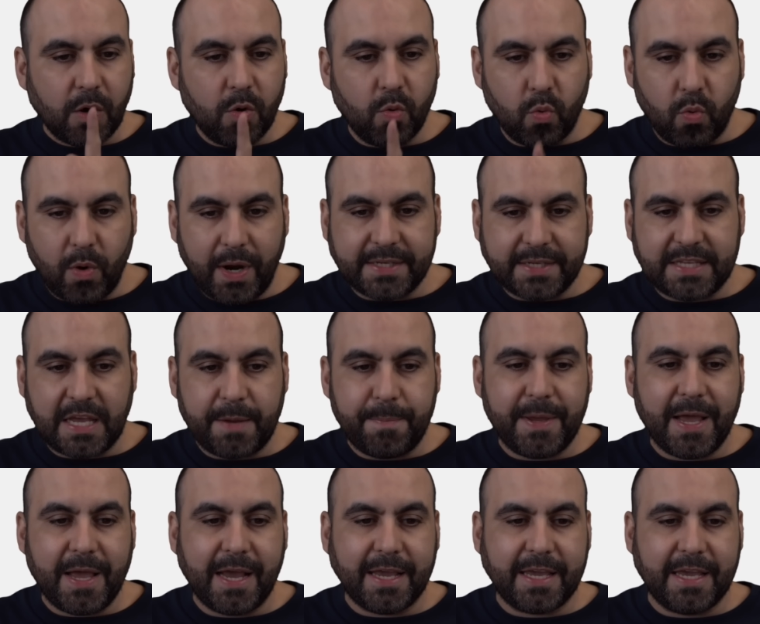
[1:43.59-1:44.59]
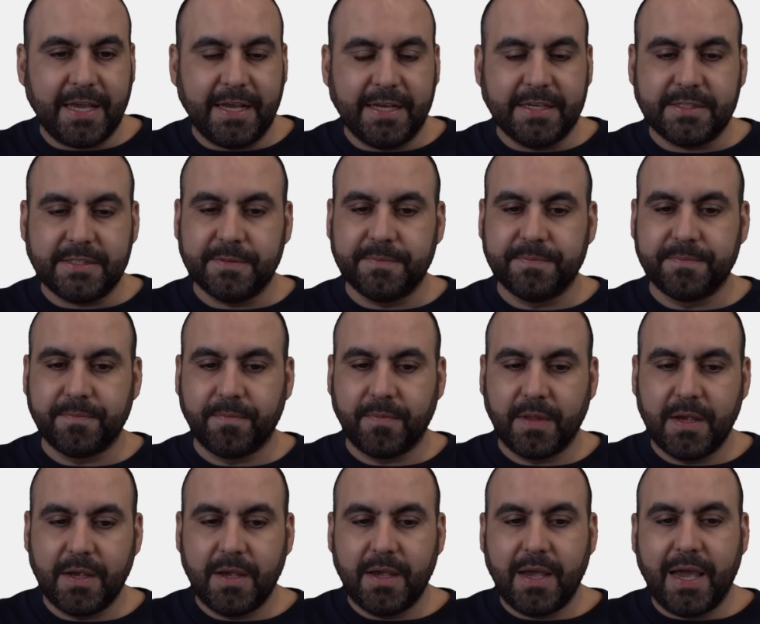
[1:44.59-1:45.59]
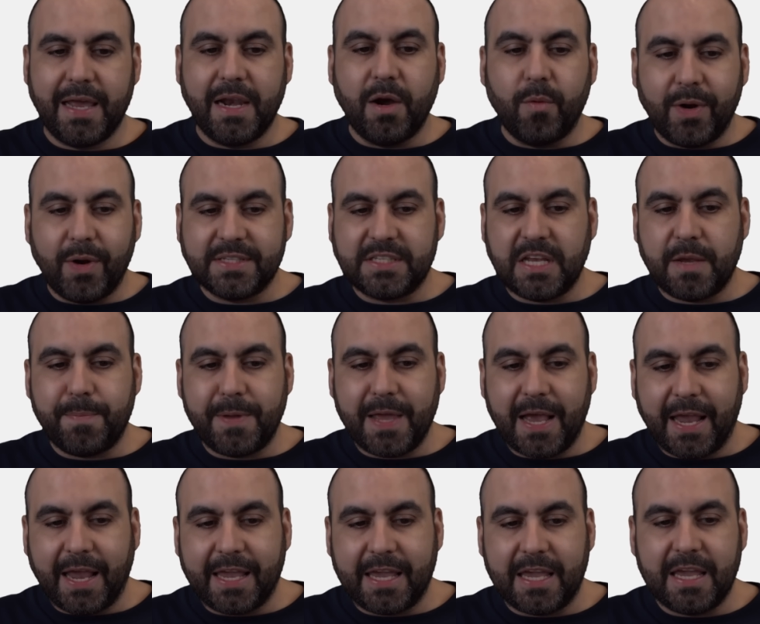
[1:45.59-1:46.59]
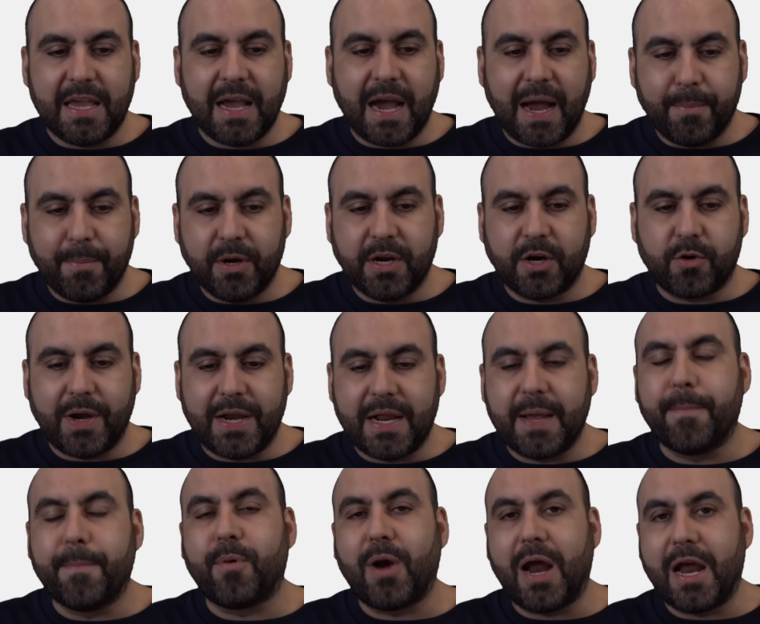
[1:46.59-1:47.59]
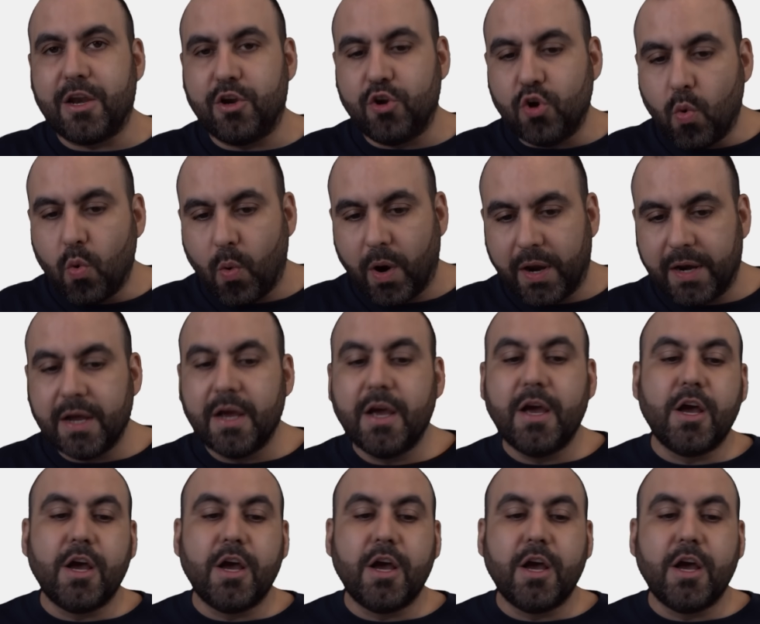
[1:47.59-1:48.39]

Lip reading: REST API keys, and a REST API key, I'm going to create a brand new one.